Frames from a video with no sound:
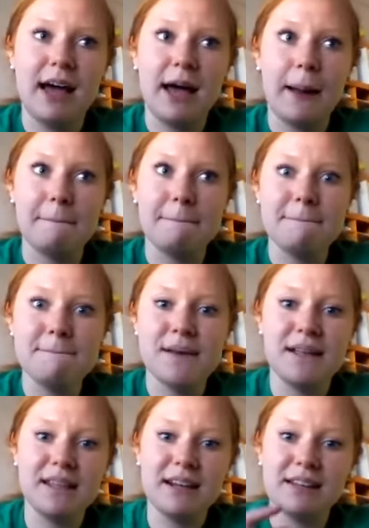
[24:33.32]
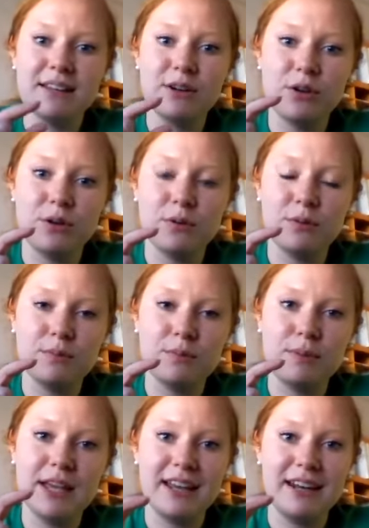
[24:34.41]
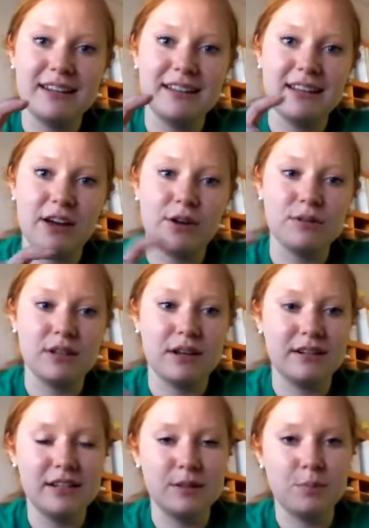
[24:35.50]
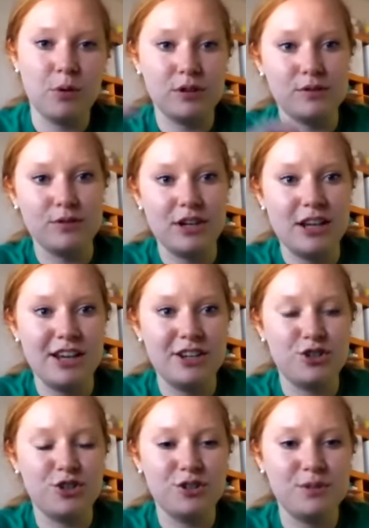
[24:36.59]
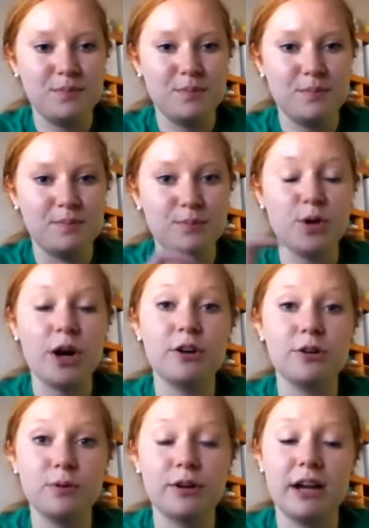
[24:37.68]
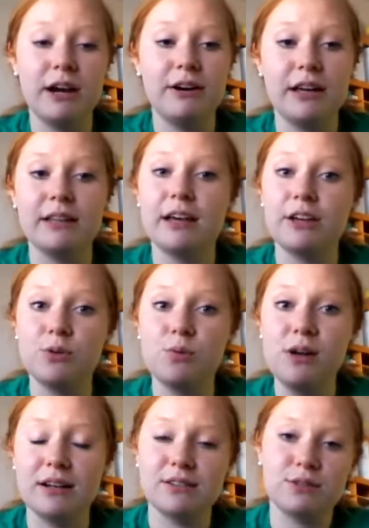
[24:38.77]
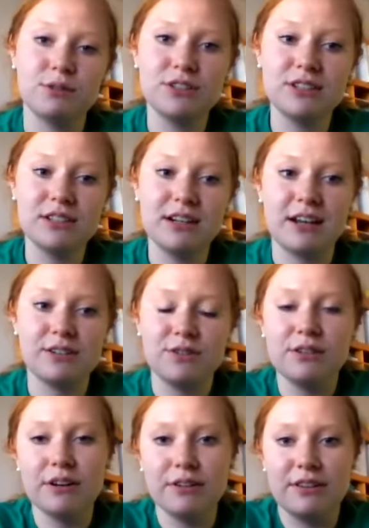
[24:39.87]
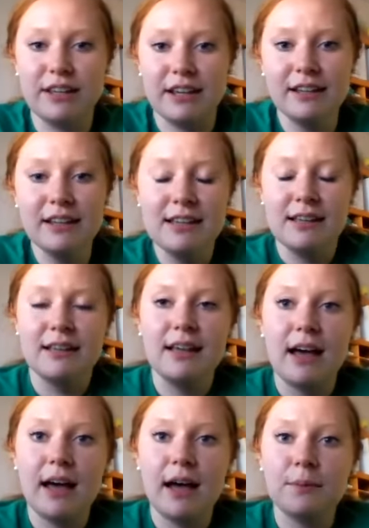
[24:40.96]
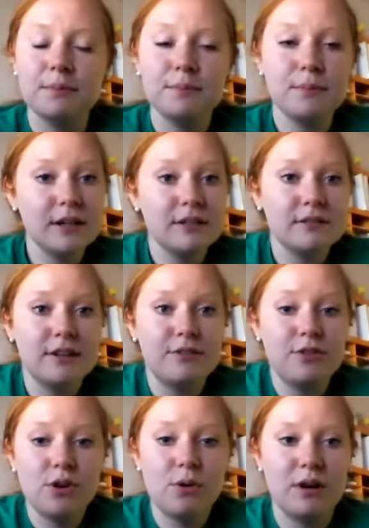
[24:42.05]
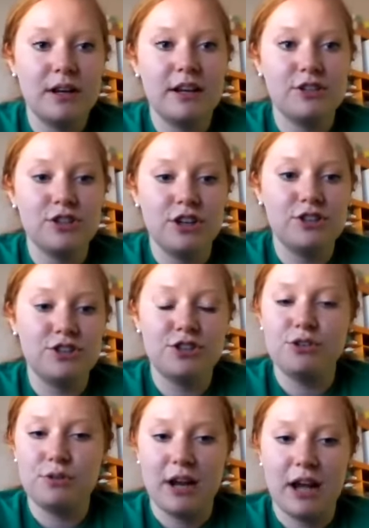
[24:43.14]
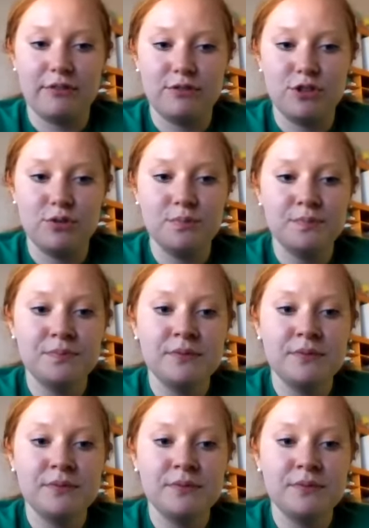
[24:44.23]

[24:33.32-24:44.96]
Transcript: and then a little pin that goes onto these boards for each record book area that you win. So it's just an extra little thing. But if you don't want to get judged, you don't have to.